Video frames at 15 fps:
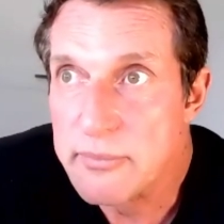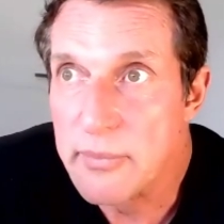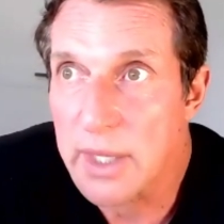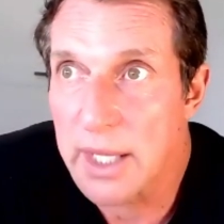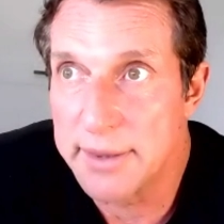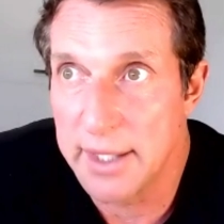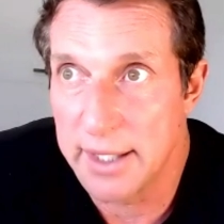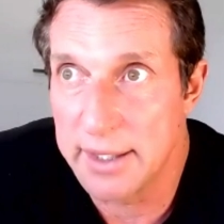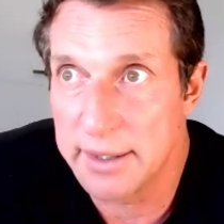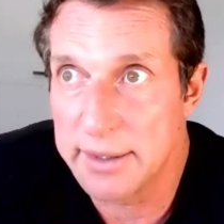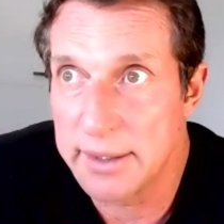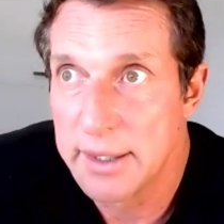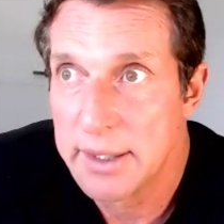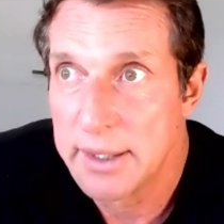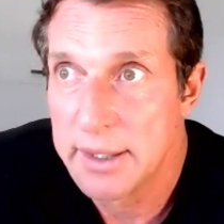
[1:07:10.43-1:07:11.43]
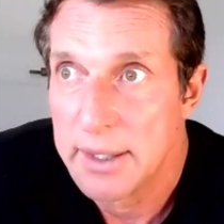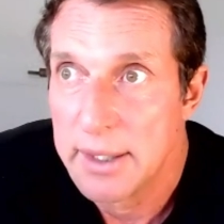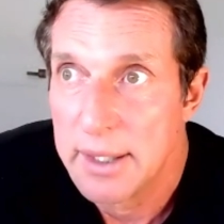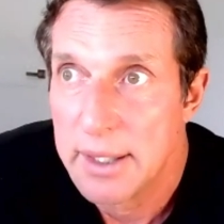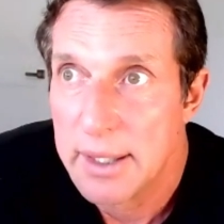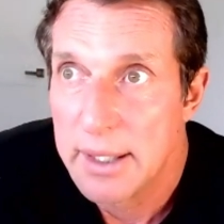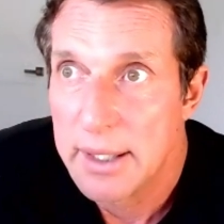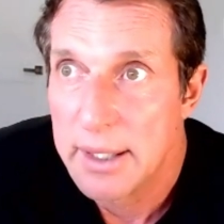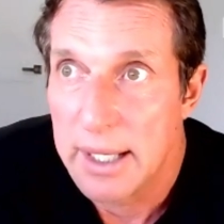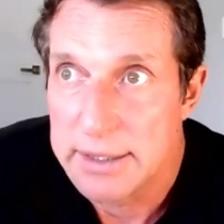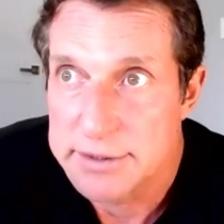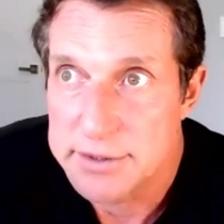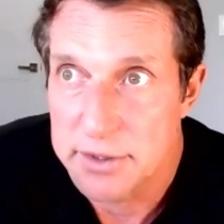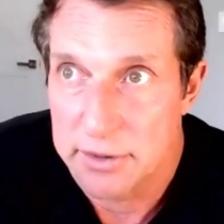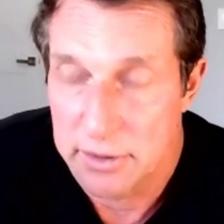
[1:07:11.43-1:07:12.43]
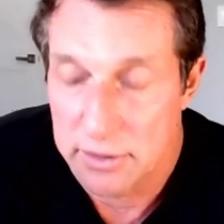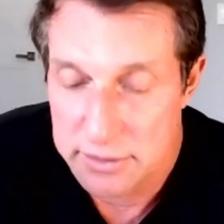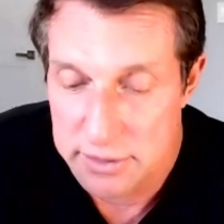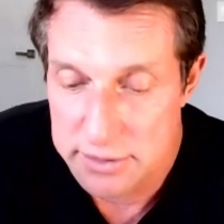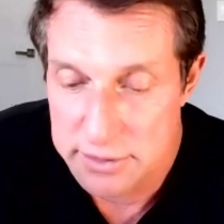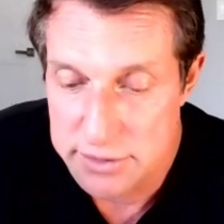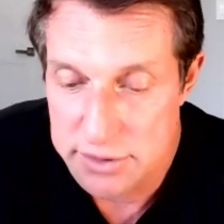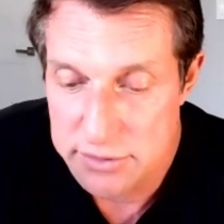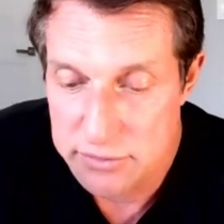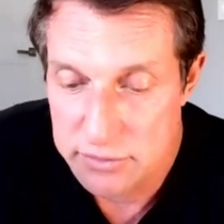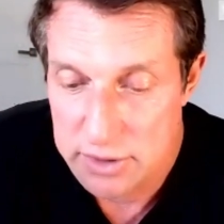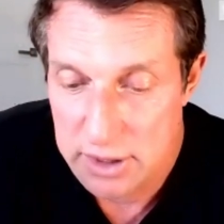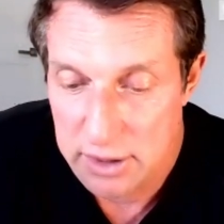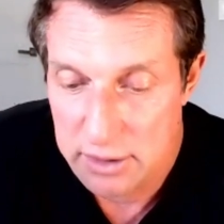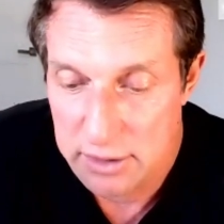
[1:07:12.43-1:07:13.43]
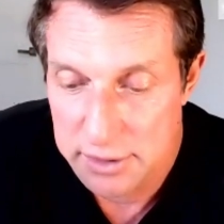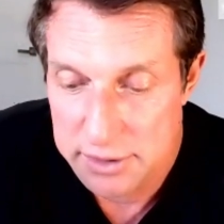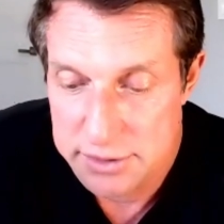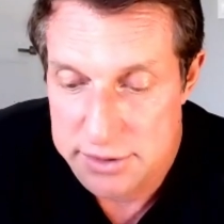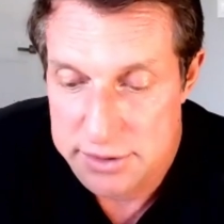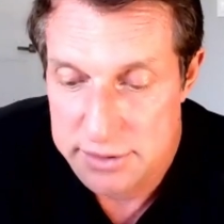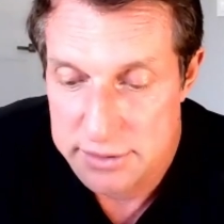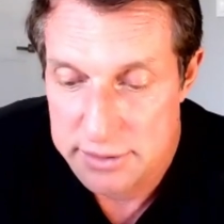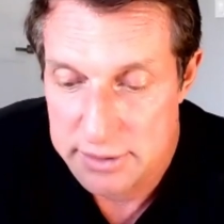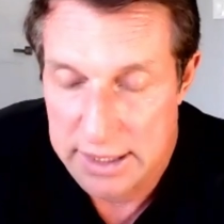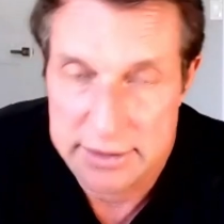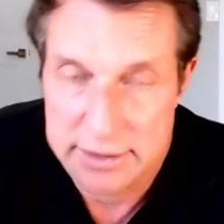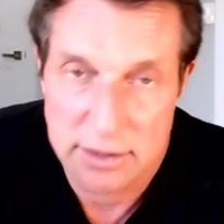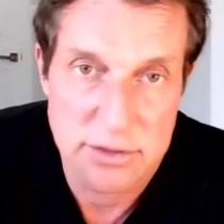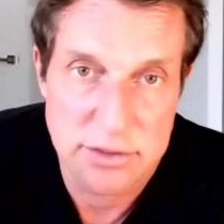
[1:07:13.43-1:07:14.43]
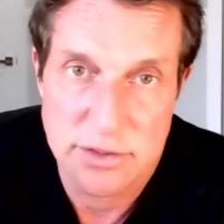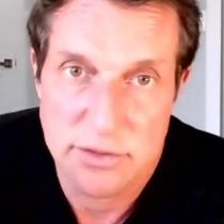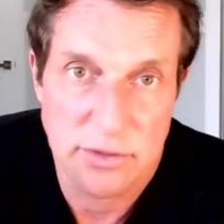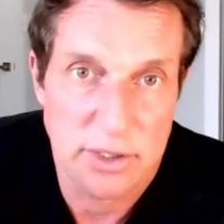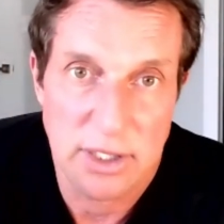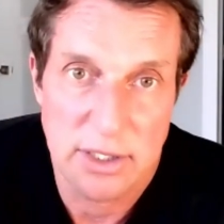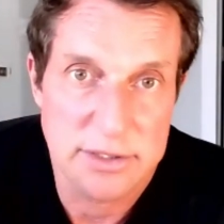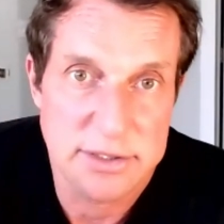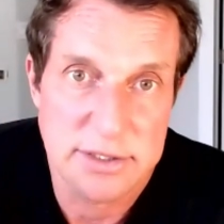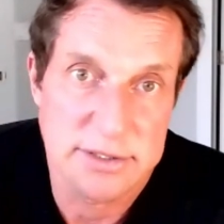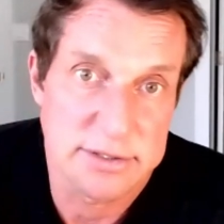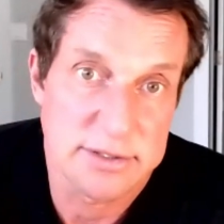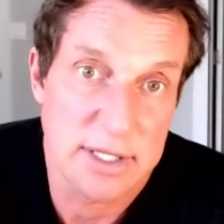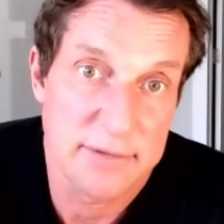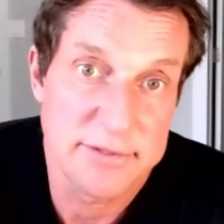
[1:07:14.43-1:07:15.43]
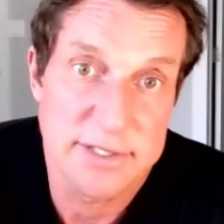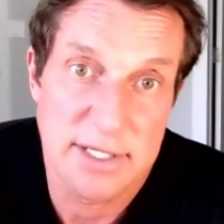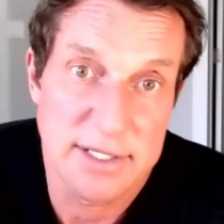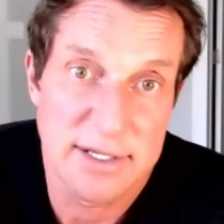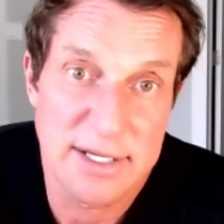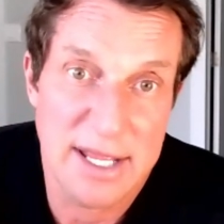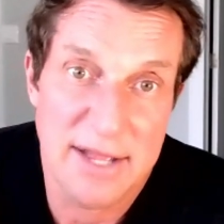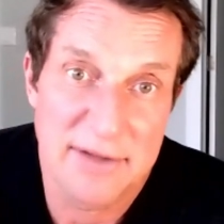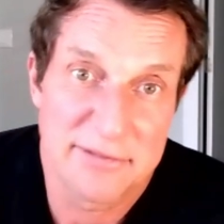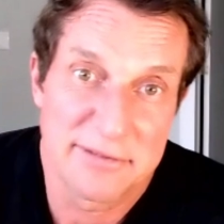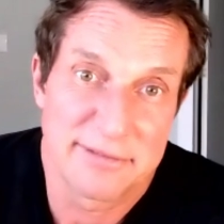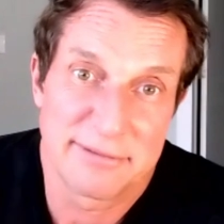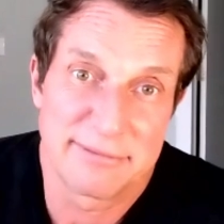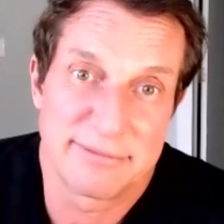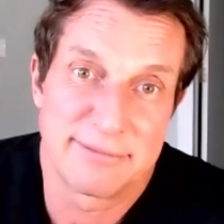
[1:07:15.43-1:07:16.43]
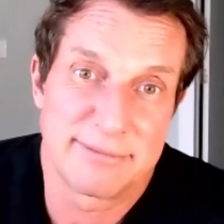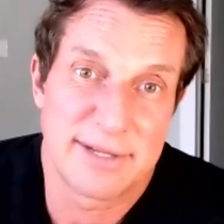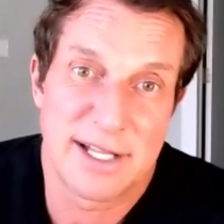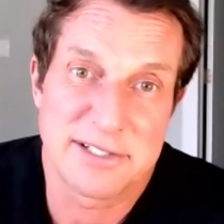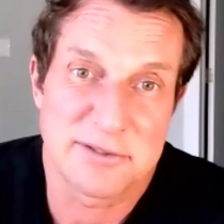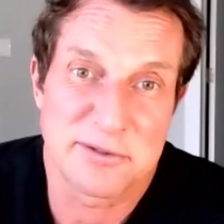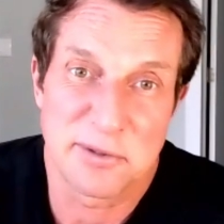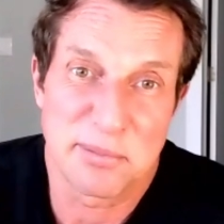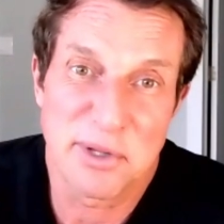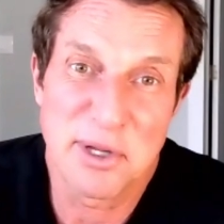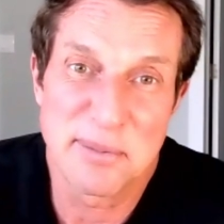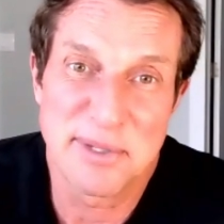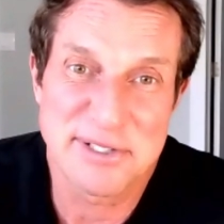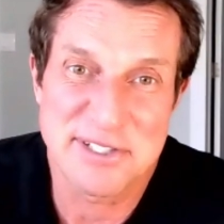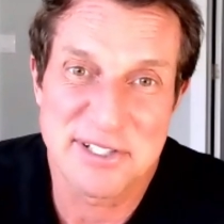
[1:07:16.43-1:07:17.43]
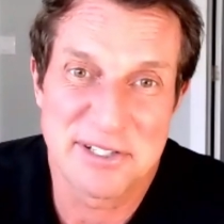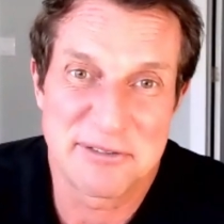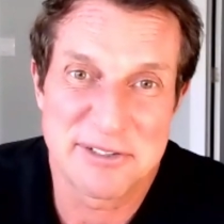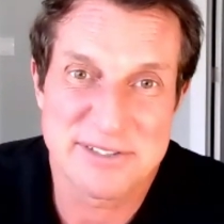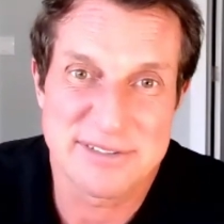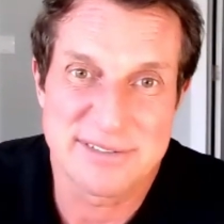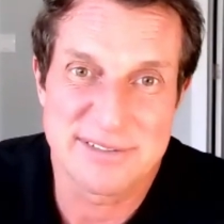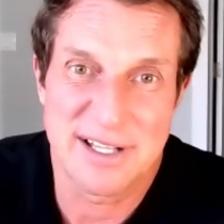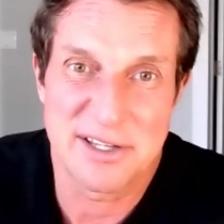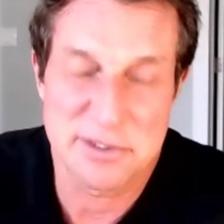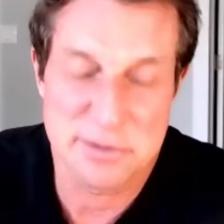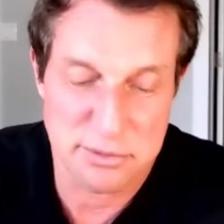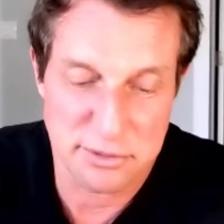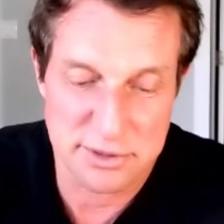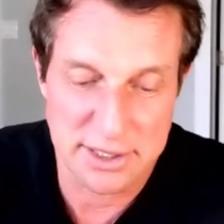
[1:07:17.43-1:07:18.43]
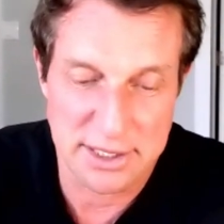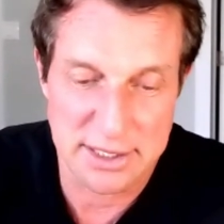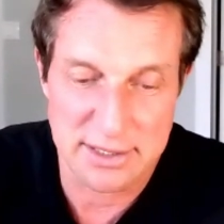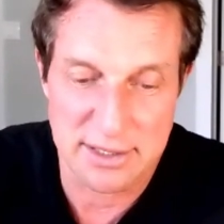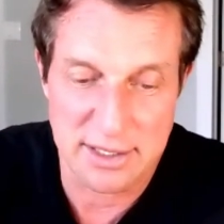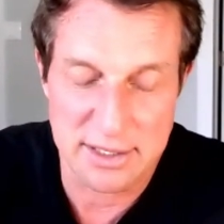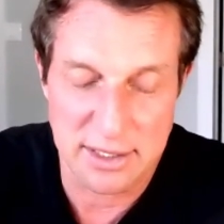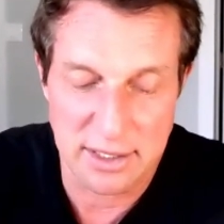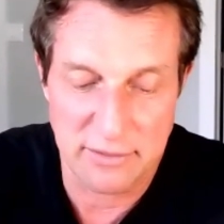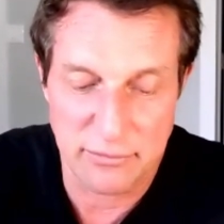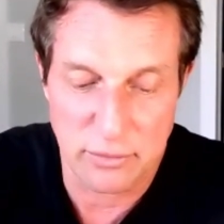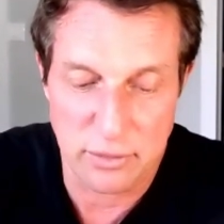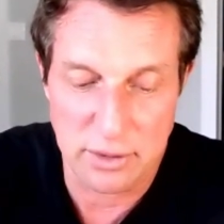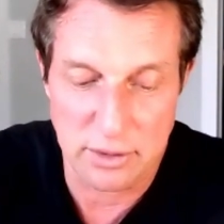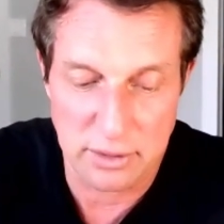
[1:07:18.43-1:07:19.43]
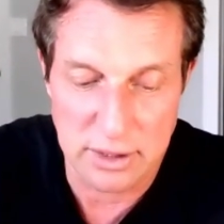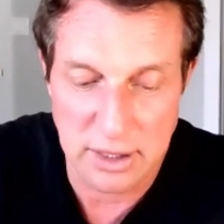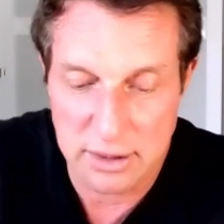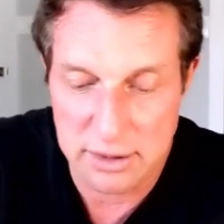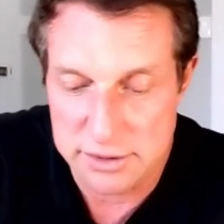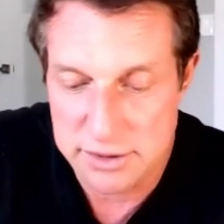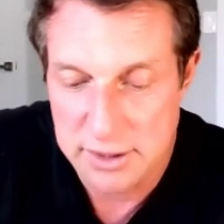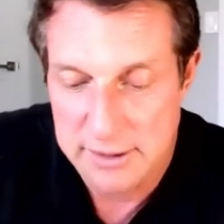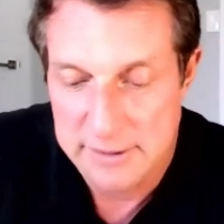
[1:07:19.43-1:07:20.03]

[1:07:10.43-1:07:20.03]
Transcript: and then i started going to junior college i had to go to junior college because obviously i didn't have a high school diploma so i wasn't eligible to get in any four-year college